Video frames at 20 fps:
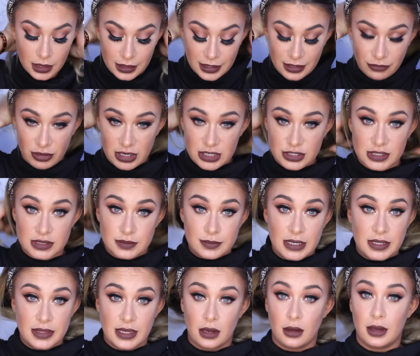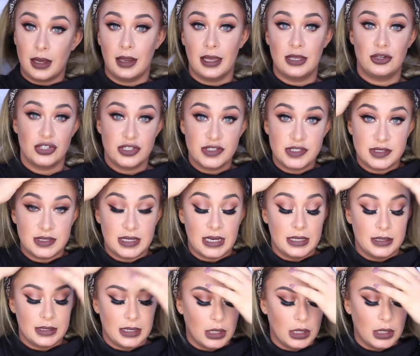it really does make the highlight just stand